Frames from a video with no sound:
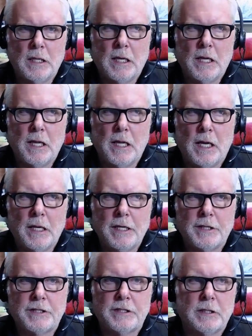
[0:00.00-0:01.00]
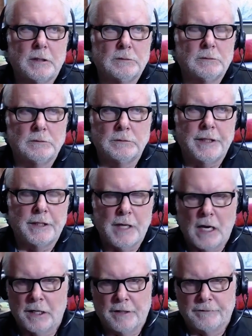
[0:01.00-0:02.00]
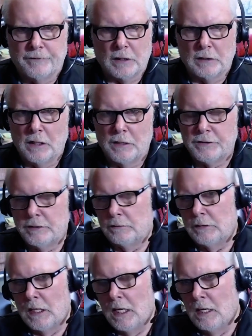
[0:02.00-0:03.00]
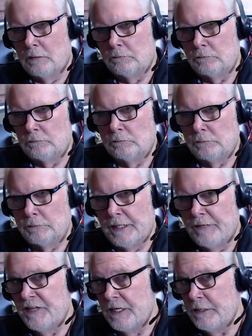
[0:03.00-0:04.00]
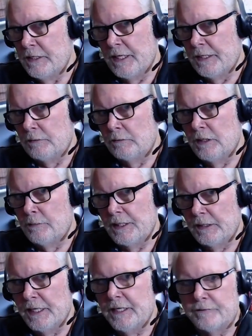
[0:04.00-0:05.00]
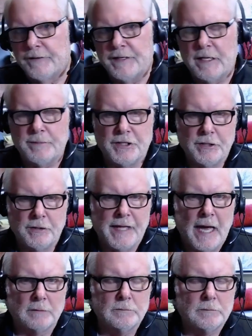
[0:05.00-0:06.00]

They're not going to foreclose. And if they did, it wouldn't be legal for them to do that.